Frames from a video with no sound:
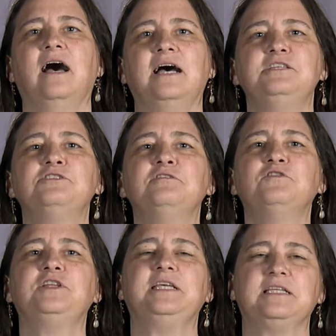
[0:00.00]
I served
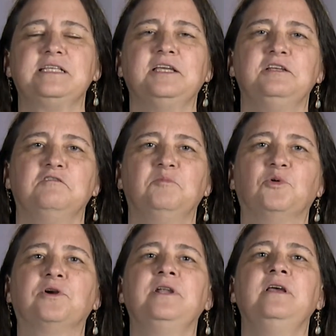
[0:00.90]
on the executive
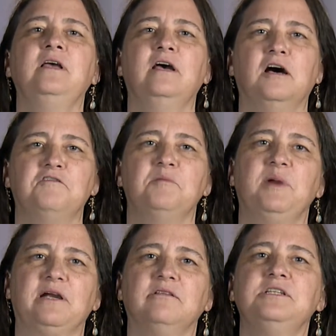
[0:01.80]
board of the
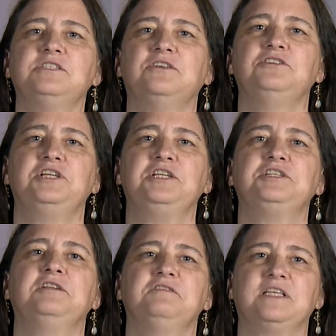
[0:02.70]
Maryland
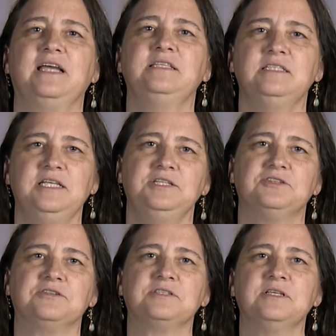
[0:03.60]
Association of Science
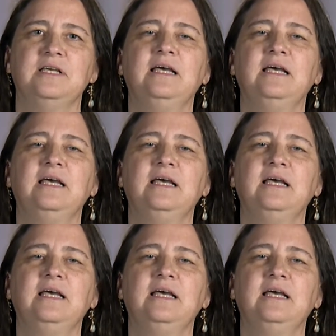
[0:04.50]
Teachers,